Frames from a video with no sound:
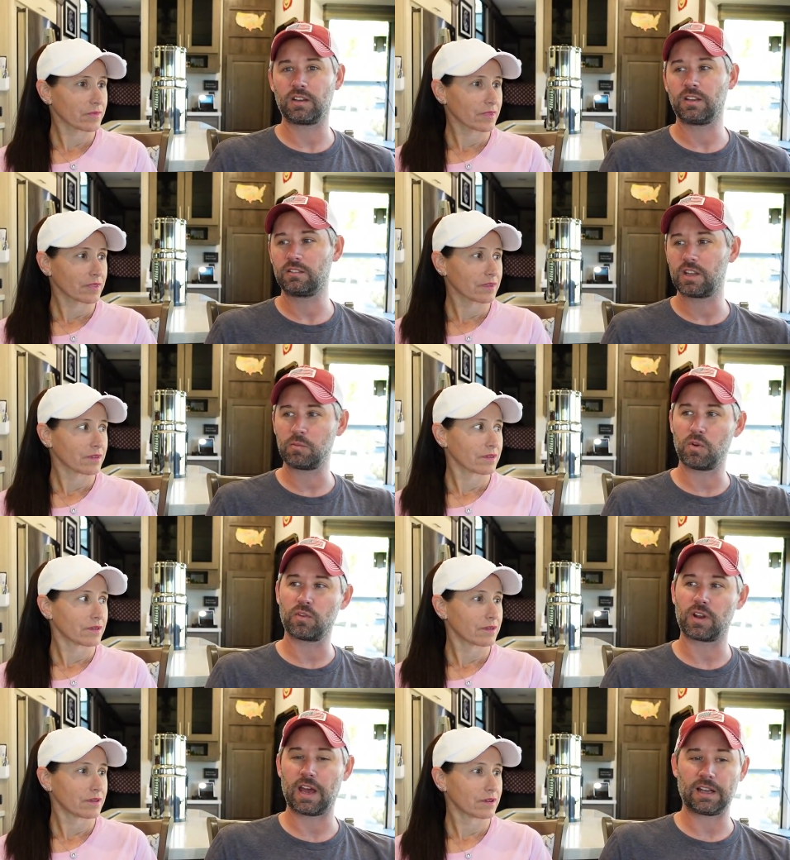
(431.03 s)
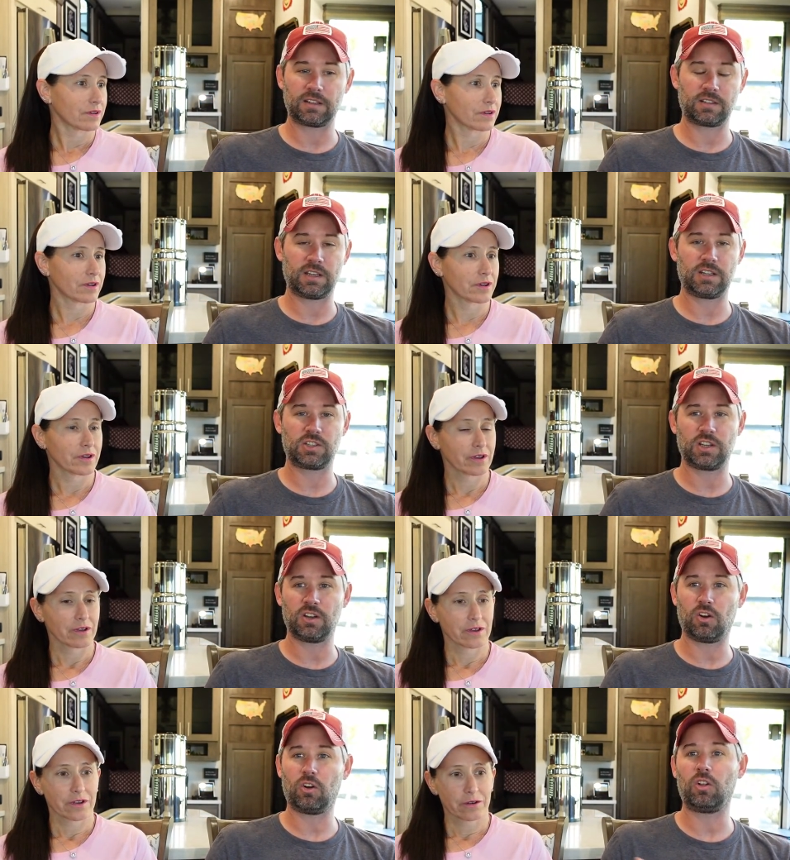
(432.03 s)
Speaker 1: and his team over at Atlas Hitch and
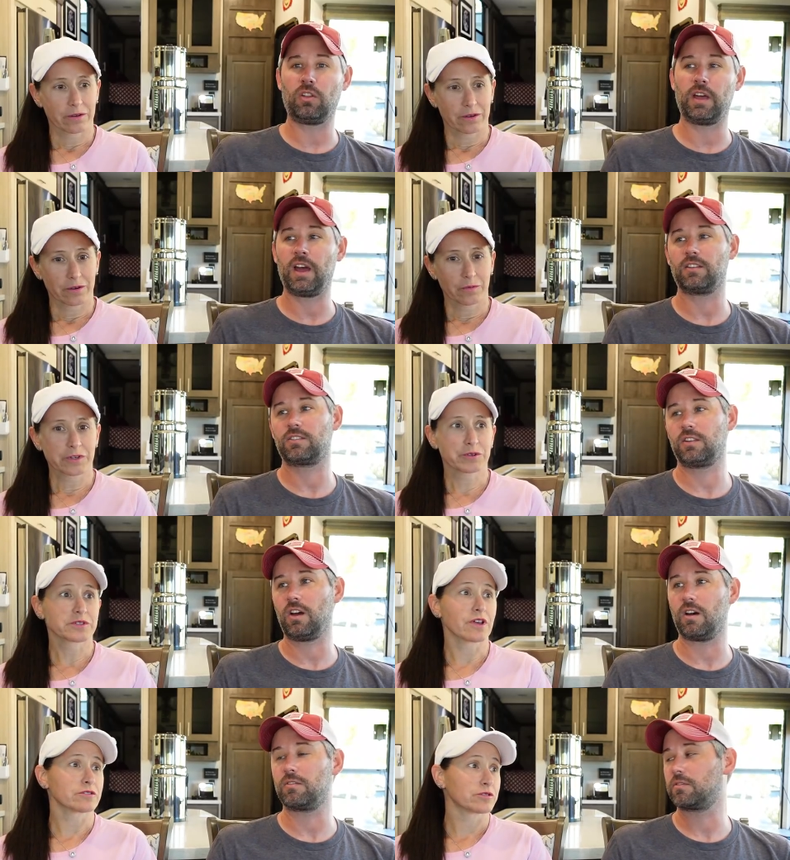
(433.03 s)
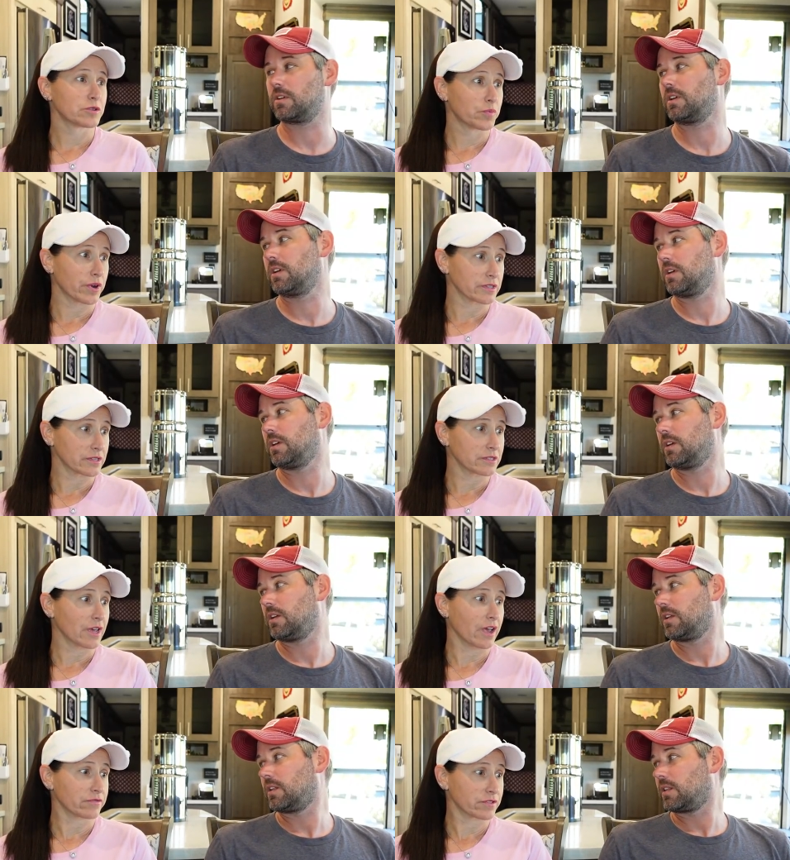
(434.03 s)
Speaker 2: all that stuff. Which was also depressing to
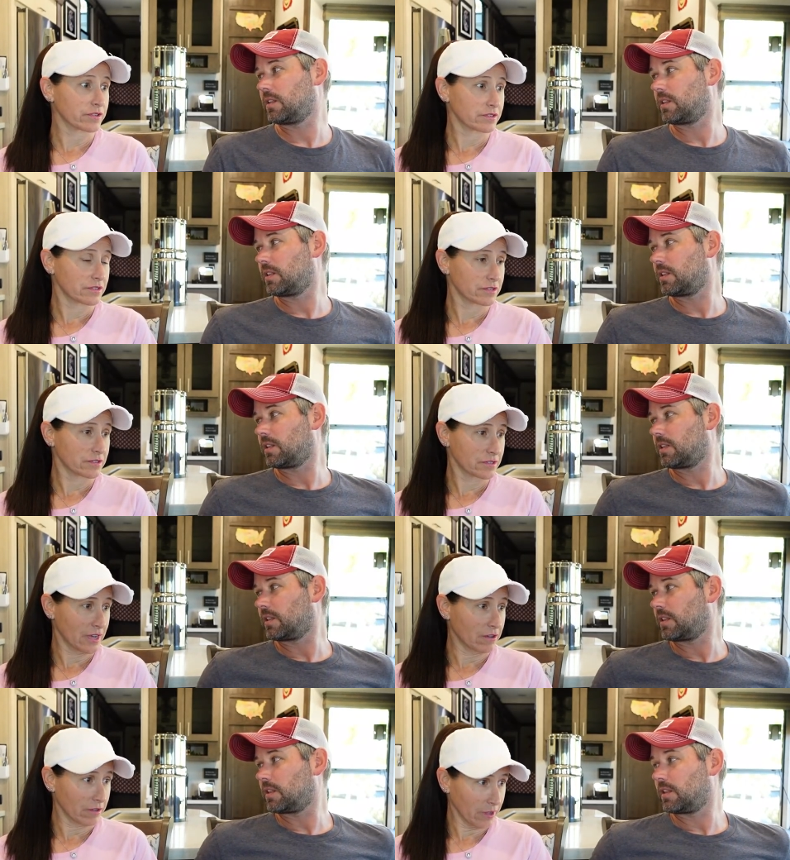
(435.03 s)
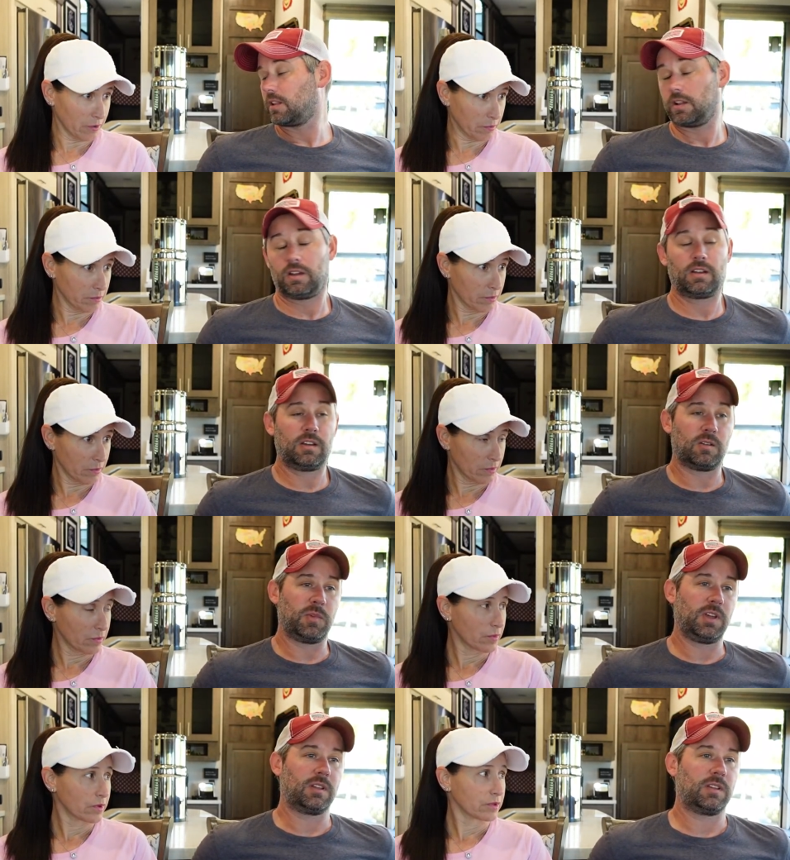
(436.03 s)
have to tell him
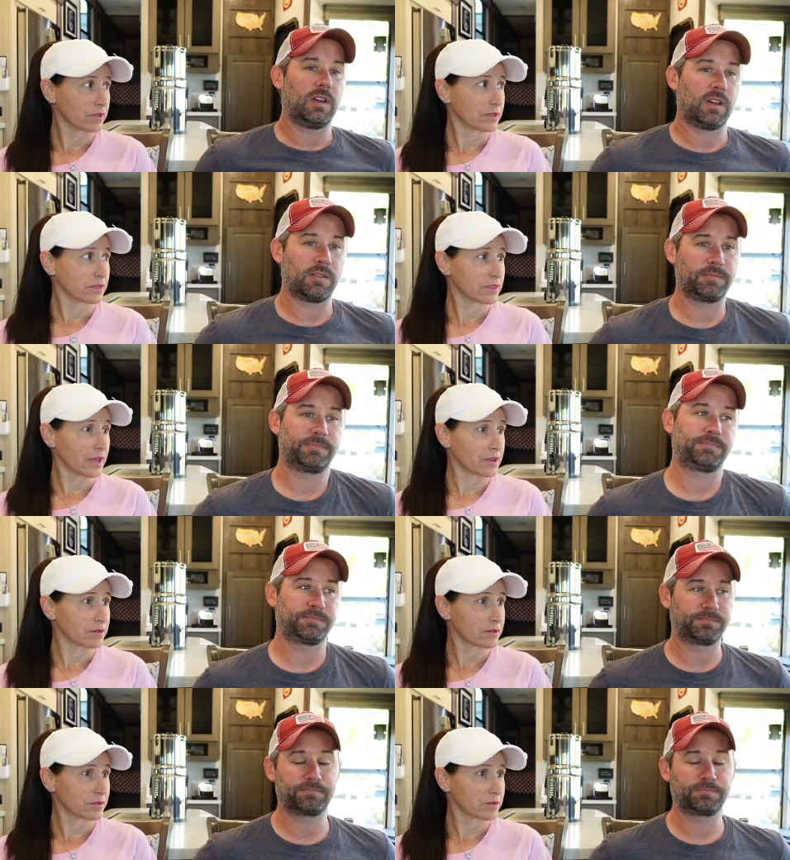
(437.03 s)
that